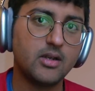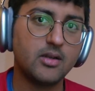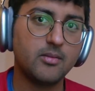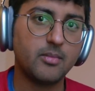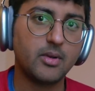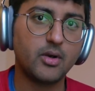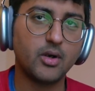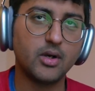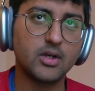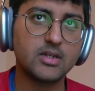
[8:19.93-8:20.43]

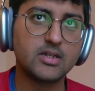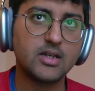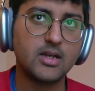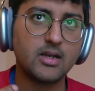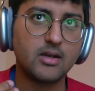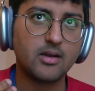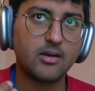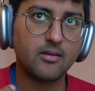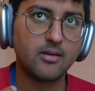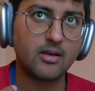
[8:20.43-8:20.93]
because
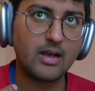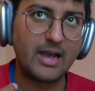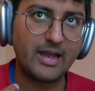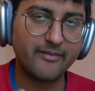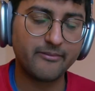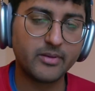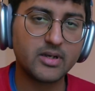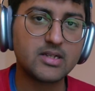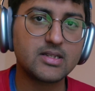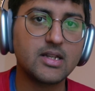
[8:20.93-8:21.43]
I
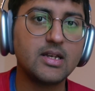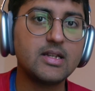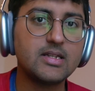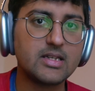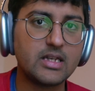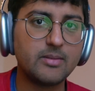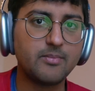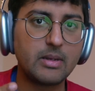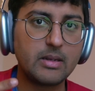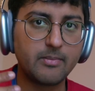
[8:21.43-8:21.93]
have personally
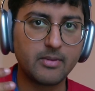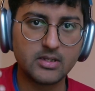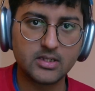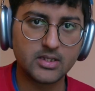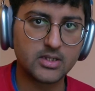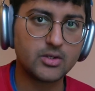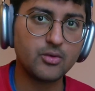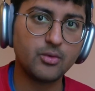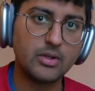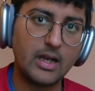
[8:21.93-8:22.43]
seen people
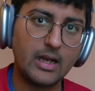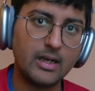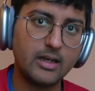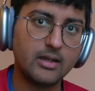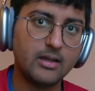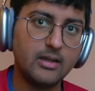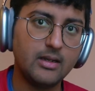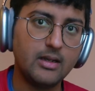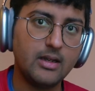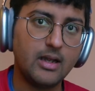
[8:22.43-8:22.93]
just do that
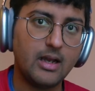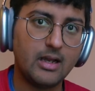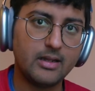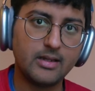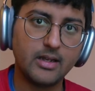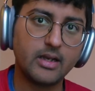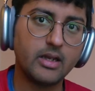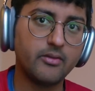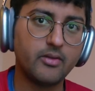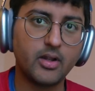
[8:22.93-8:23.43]
and
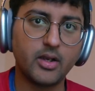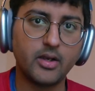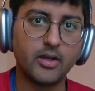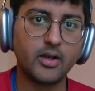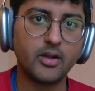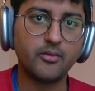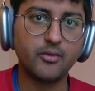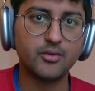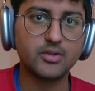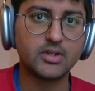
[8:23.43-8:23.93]
they give their
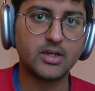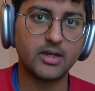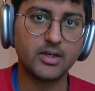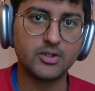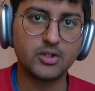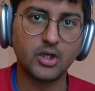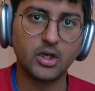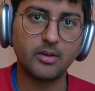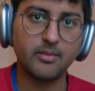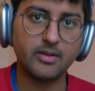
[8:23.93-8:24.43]
interviews, get a
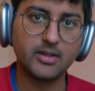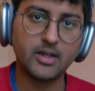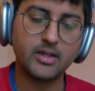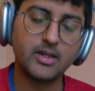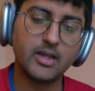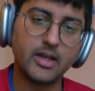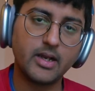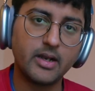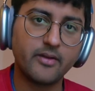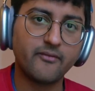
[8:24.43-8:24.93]
job, and then
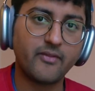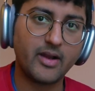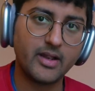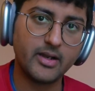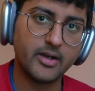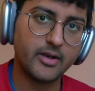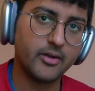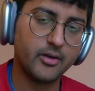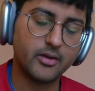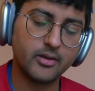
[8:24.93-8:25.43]
they get
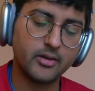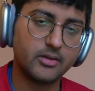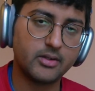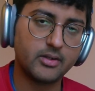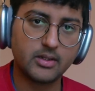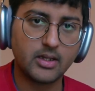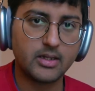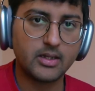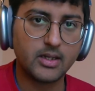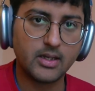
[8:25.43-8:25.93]
fired or
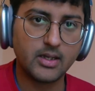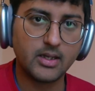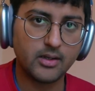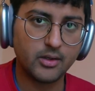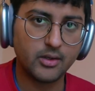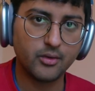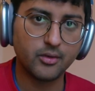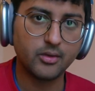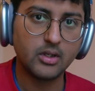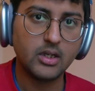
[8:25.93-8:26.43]
then they
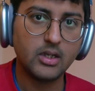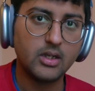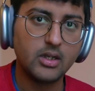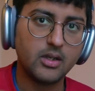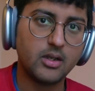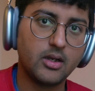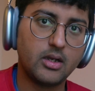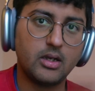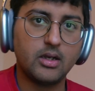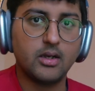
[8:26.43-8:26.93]
you know
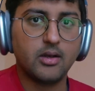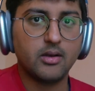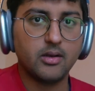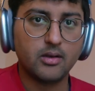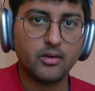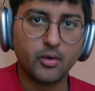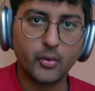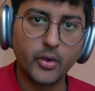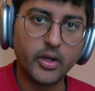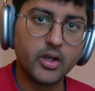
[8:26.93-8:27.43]
uh,
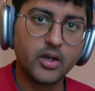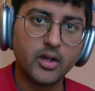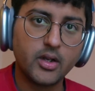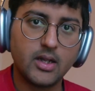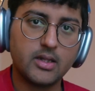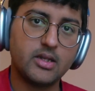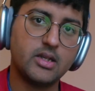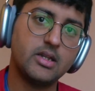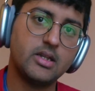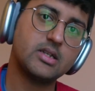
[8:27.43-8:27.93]
quit
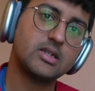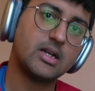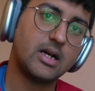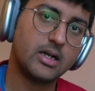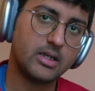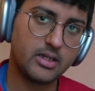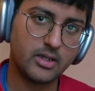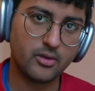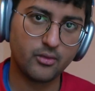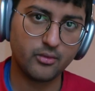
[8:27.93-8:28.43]
and then they
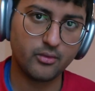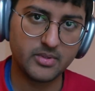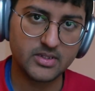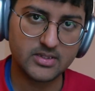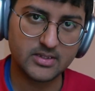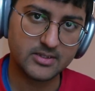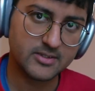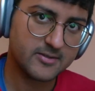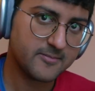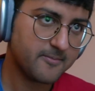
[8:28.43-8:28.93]
start their own
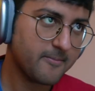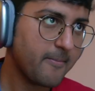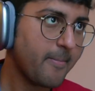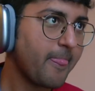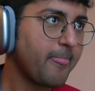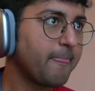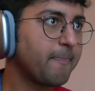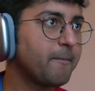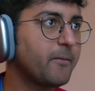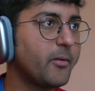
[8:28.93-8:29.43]
business.
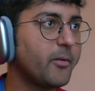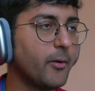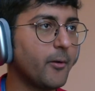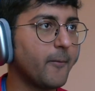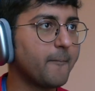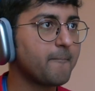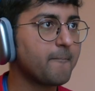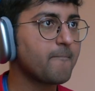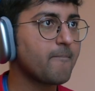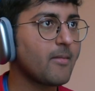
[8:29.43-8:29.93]

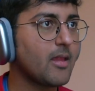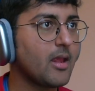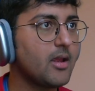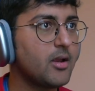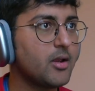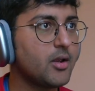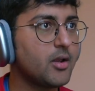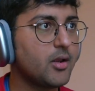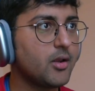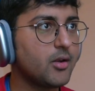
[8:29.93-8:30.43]
So
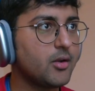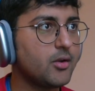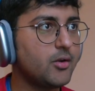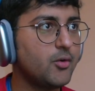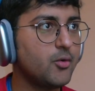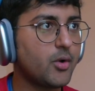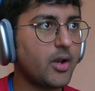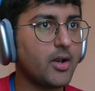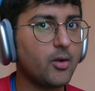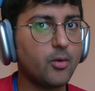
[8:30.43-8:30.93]

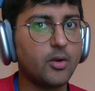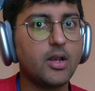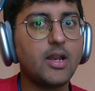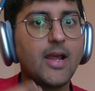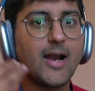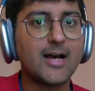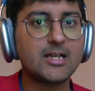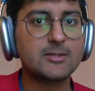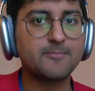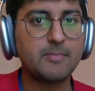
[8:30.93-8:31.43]
you can only
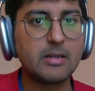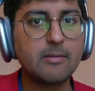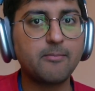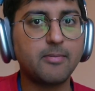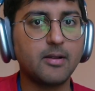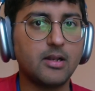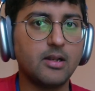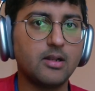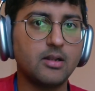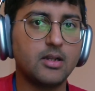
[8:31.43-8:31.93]
ask
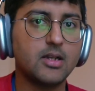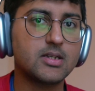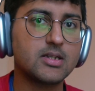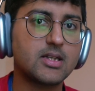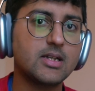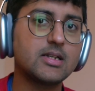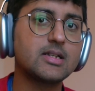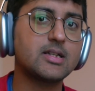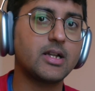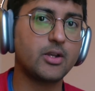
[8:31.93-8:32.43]
people the
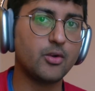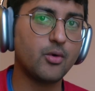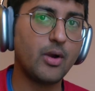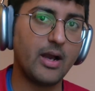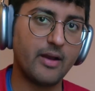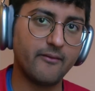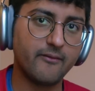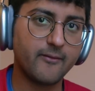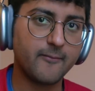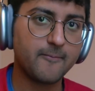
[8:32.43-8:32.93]
skills that you
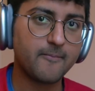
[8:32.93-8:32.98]
have.